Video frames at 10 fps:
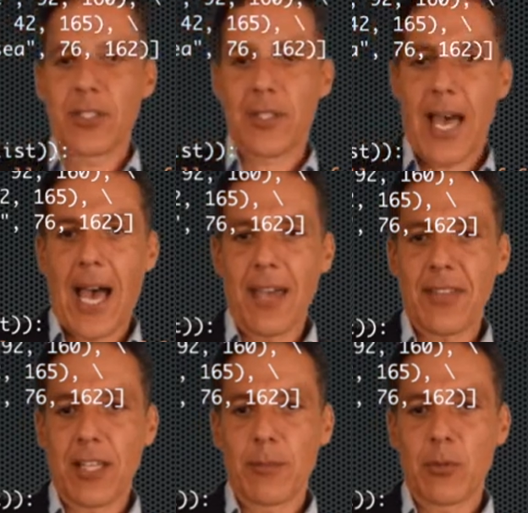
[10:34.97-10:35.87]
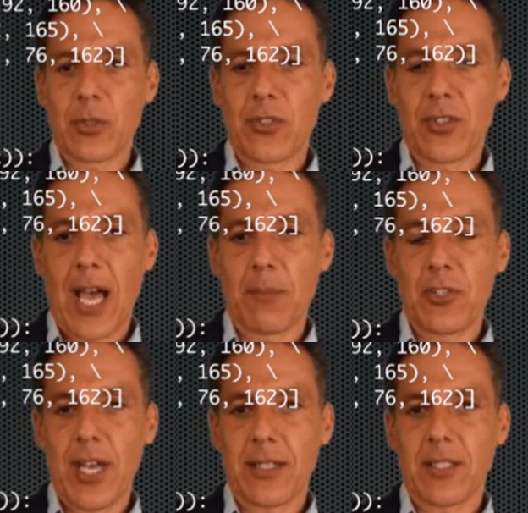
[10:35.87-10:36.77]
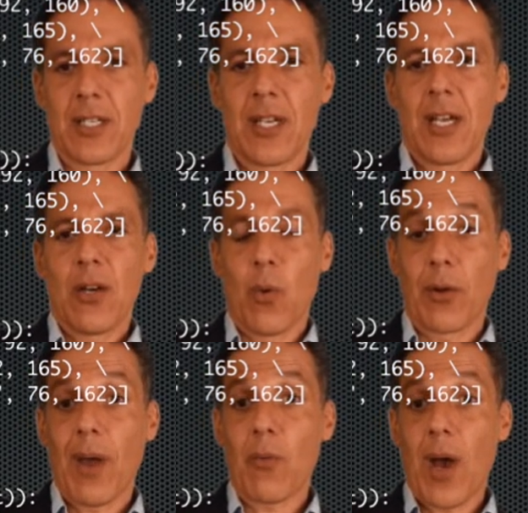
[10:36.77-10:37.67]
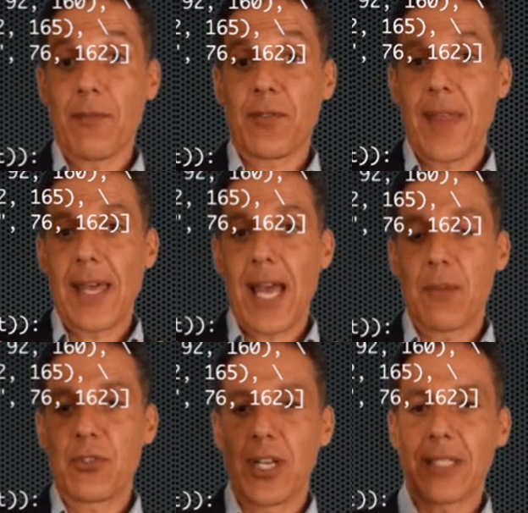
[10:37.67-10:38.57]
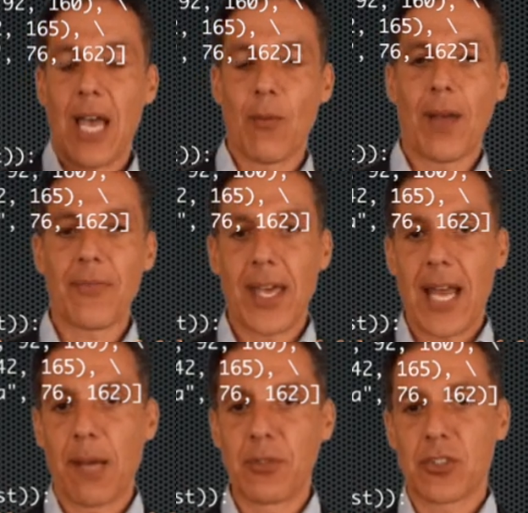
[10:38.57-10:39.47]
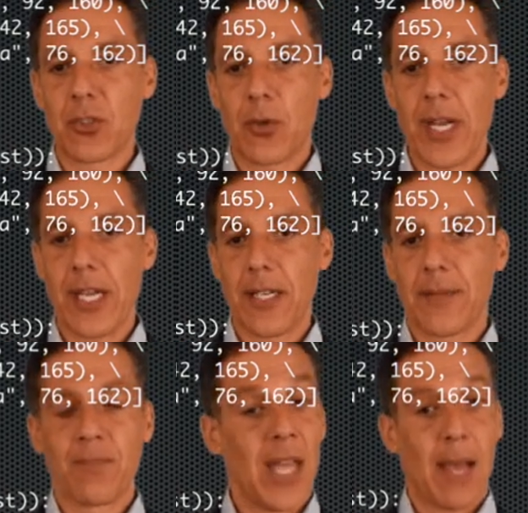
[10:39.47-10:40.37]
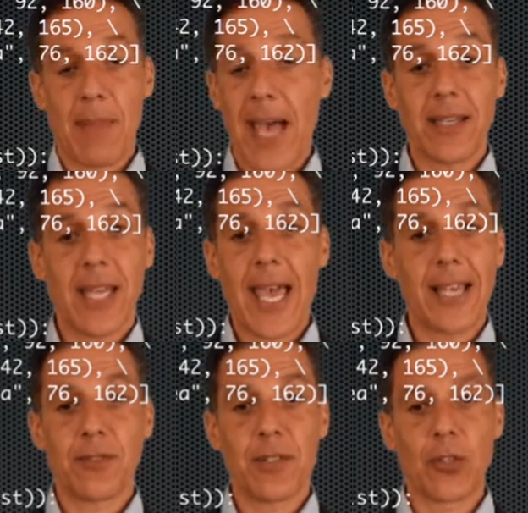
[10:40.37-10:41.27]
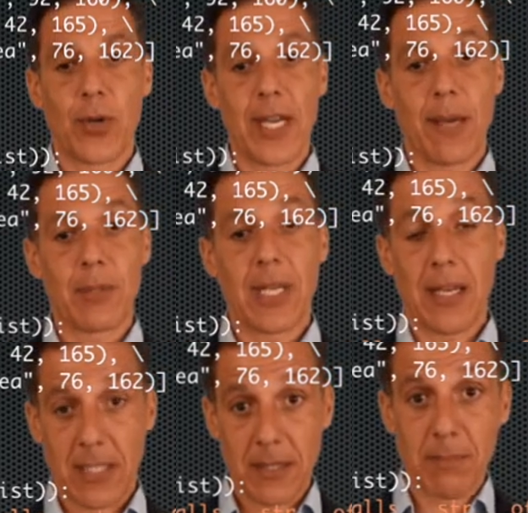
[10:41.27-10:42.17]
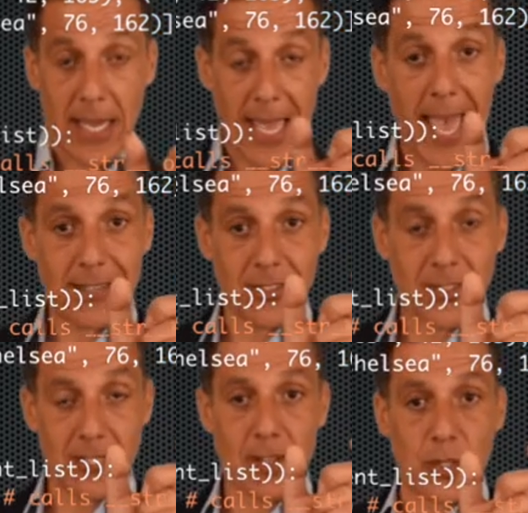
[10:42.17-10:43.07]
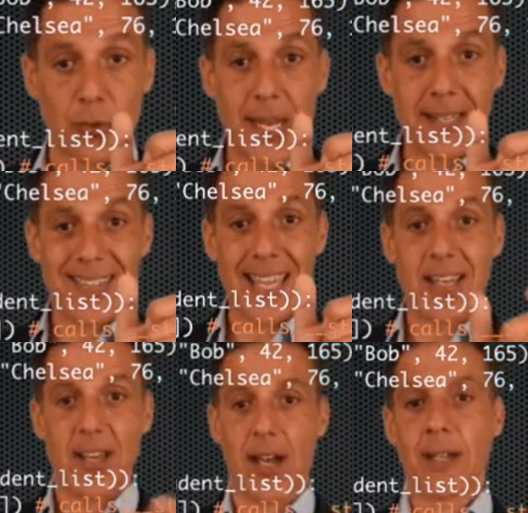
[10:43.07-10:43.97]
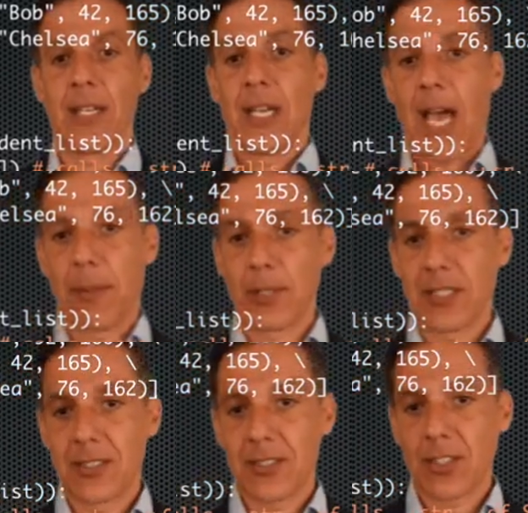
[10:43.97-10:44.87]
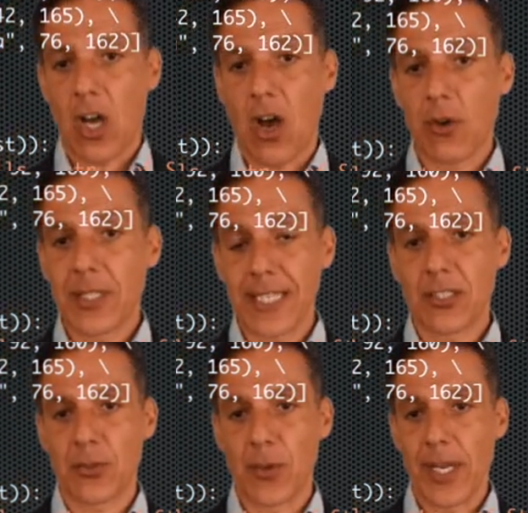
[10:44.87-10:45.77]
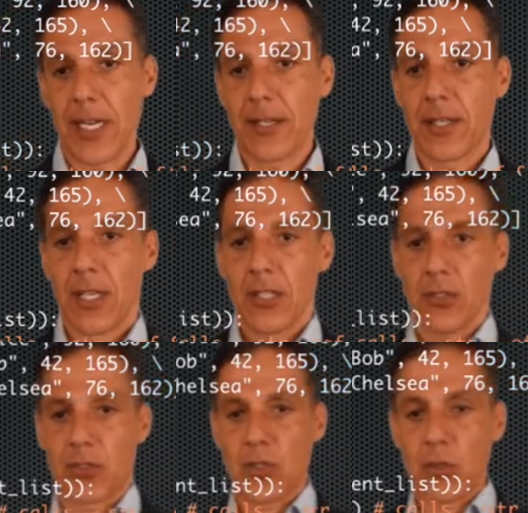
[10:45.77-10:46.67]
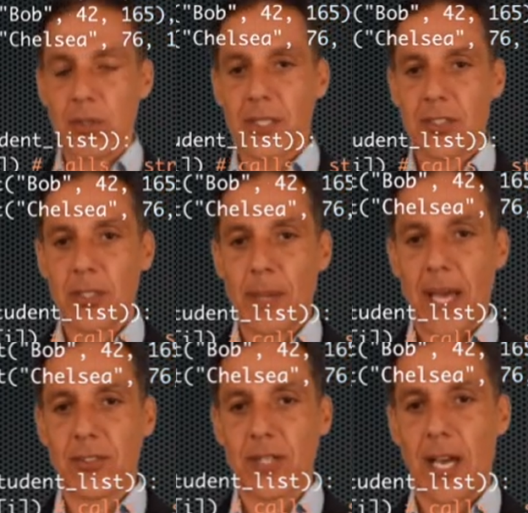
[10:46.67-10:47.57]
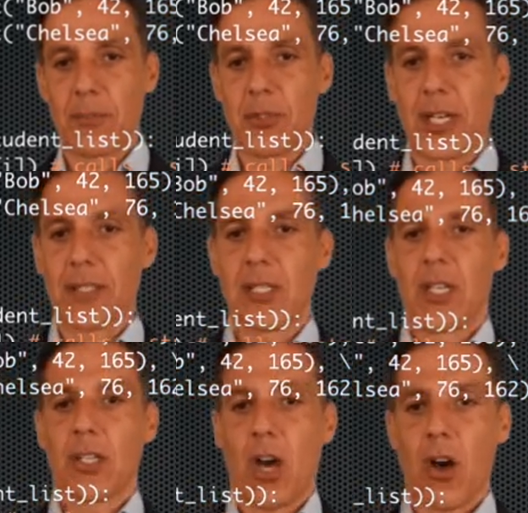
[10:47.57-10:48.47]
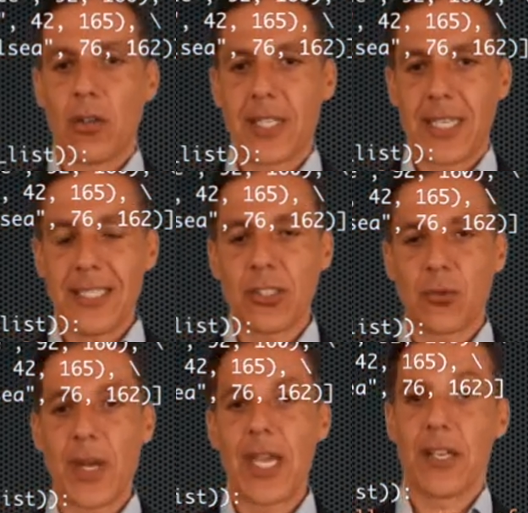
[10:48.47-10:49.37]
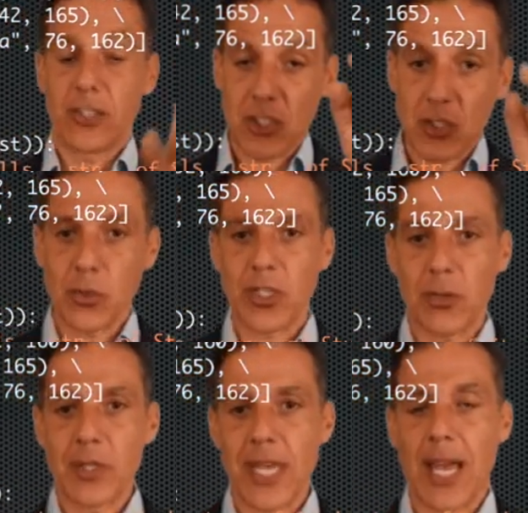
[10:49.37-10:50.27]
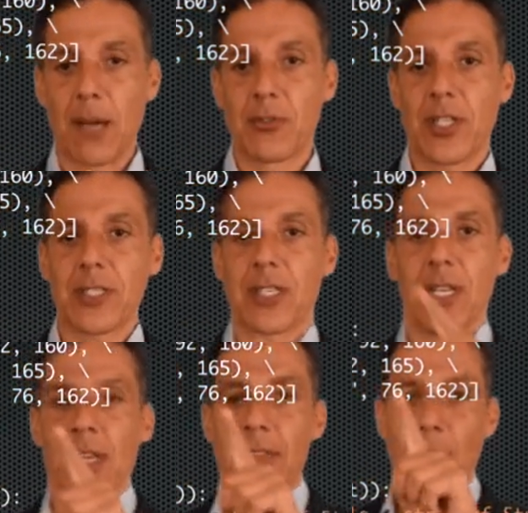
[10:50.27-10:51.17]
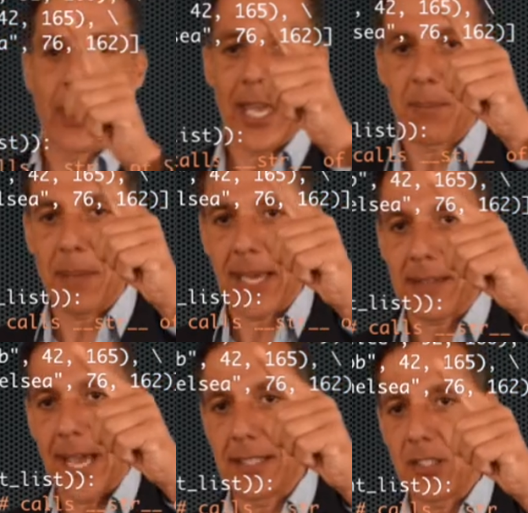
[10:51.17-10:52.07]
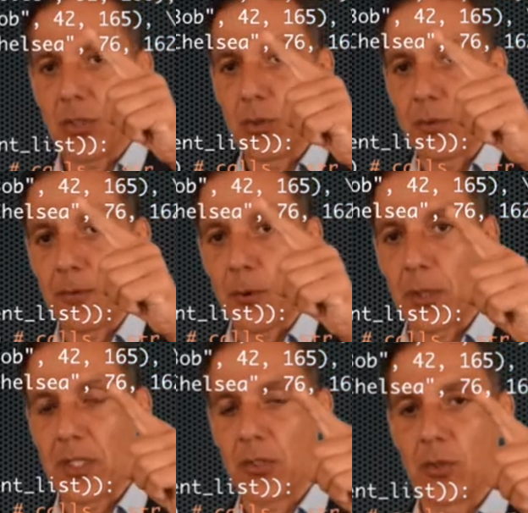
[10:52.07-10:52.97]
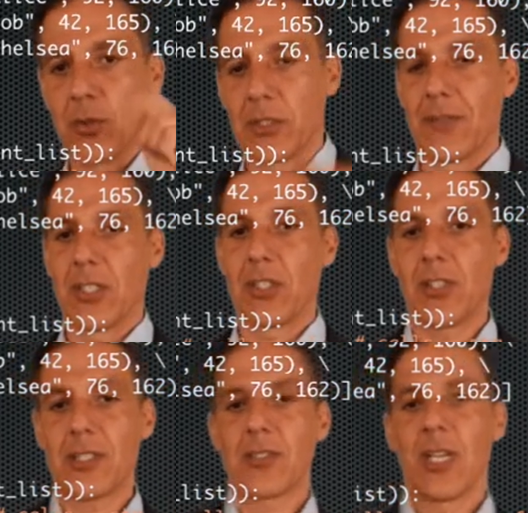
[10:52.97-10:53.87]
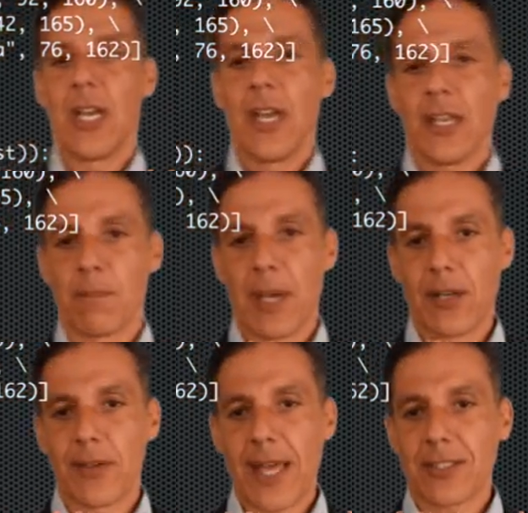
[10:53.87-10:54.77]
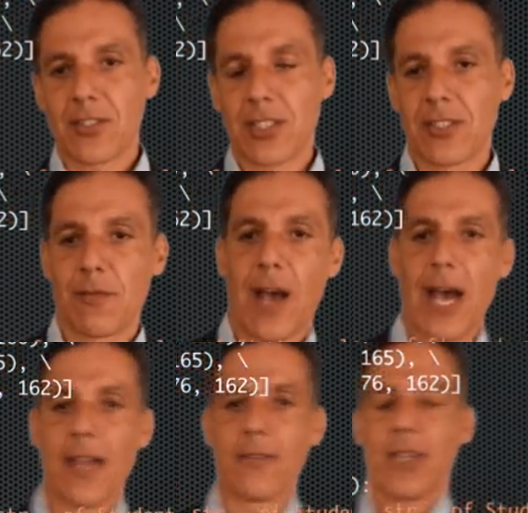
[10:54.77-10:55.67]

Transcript: into the ith element, which is an object. What do I want for that object? I want that object's grade. I'm not going to ask for the grade. I'm, I, by accessing the grade data, I'm going to call get grade. So student list sub i is an object. Call get grade associated with that object. That will hand back 92, 42, or 76. Compare that to 65,